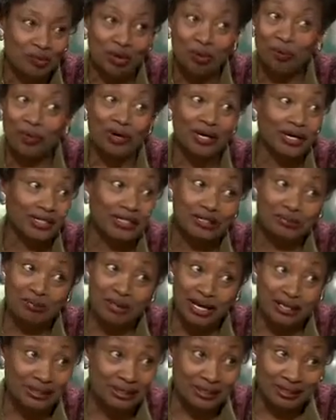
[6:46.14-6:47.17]
we weren't
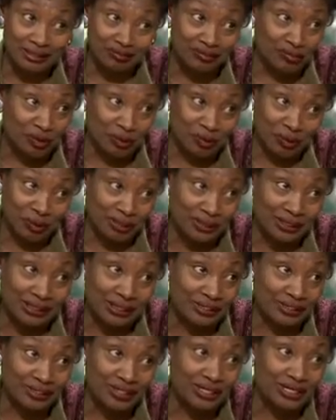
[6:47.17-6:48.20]
expecting to vote on
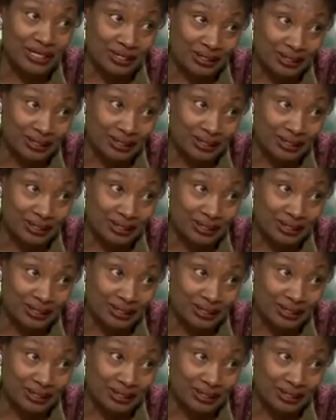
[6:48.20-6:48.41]
Tier 6.